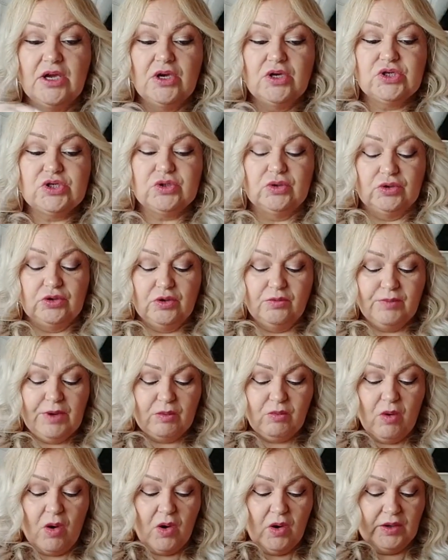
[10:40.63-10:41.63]
So number
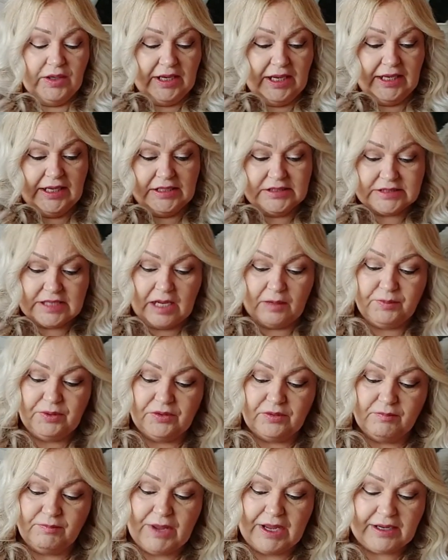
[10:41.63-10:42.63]
1 is, I'll put
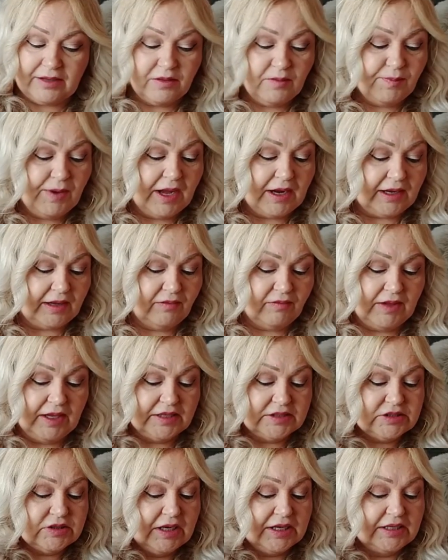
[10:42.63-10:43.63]
them back in the packet there
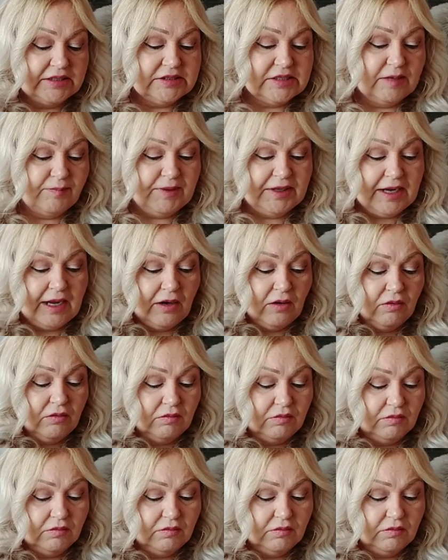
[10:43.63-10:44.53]
so I can tip it out.